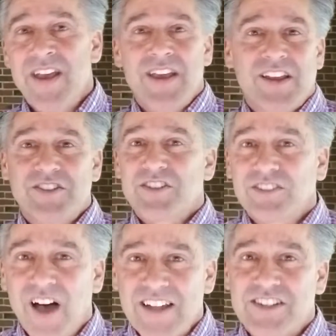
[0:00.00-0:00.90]
Because there's
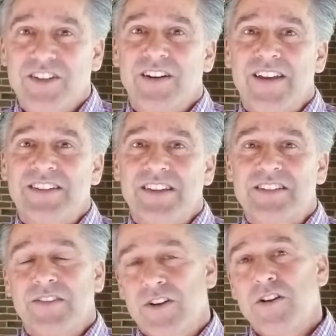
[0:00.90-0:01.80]
lots of good ideas
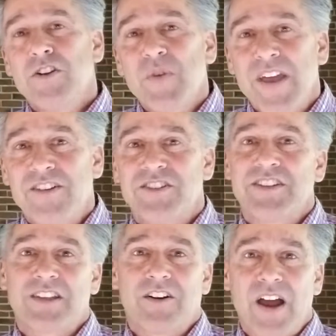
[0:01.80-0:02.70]
out there and new
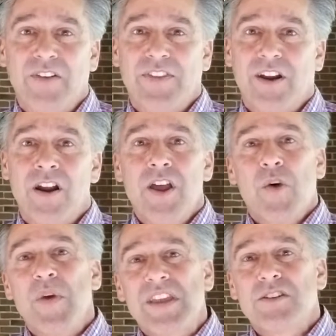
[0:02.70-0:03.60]
energies that are out there.
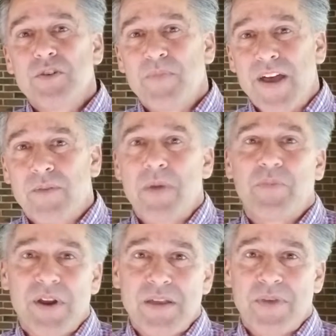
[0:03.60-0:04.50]
We can do better by
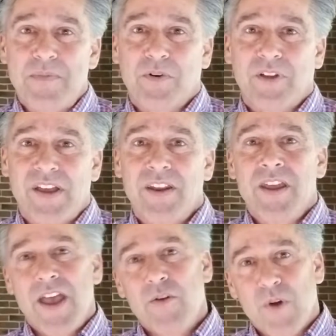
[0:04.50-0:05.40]
bringing people in
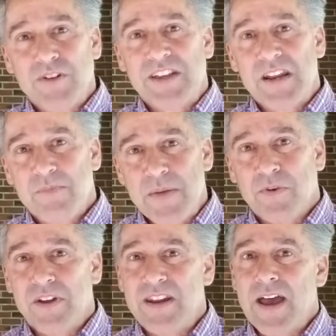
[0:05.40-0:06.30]
and rotating
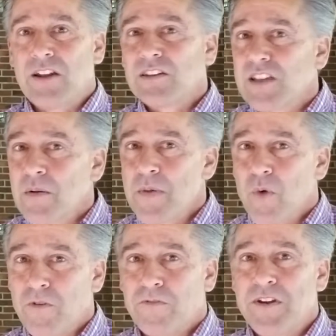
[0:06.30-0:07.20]
people in and out a little bit
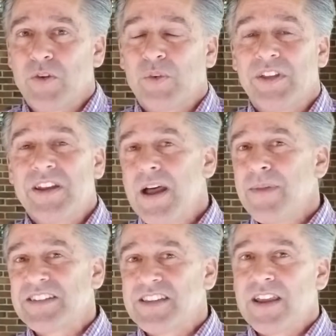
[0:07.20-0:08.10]
more frequently. And I'm
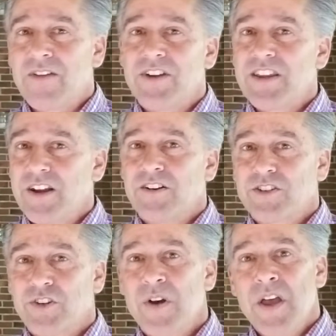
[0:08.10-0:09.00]
not saying every year or
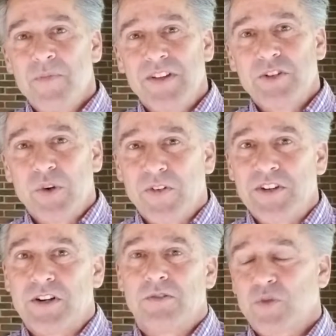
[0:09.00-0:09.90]
2, but 2 or 3
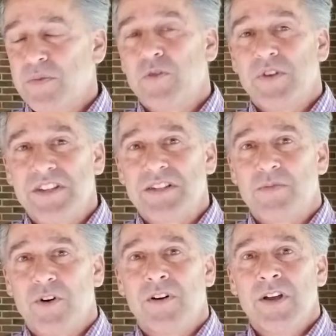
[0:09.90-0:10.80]
terms would be
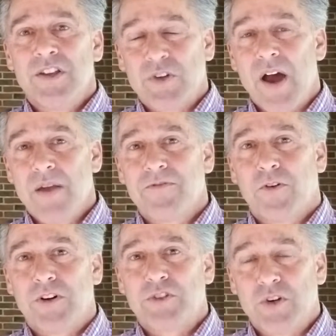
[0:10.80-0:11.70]
reasonable. So I am
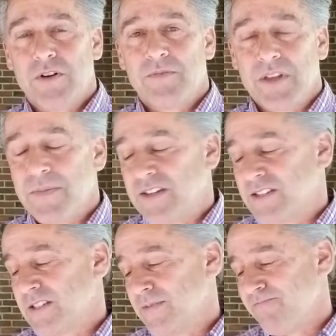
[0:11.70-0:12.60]
for term limits.